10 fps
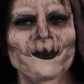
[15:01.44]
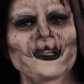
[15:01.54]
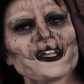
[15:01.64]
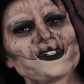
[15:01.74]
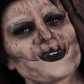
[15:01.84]

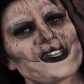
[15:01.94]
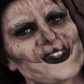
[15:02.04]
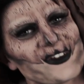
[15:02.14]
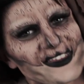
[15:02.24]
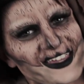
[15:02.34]
glad you're
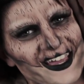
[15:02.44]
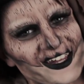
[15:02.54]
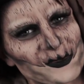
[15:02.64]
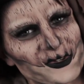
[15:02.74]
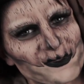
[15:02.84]
here at the
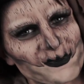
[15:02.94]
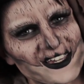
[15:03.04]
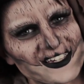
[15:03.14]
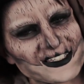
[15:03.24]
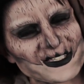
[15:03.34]
end with
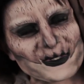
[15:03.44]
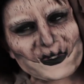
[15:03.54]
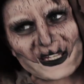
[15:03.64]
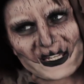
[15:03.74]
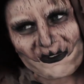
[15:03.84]
me, so
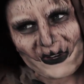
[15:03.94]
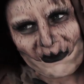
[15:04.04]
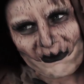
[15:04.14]
thank you very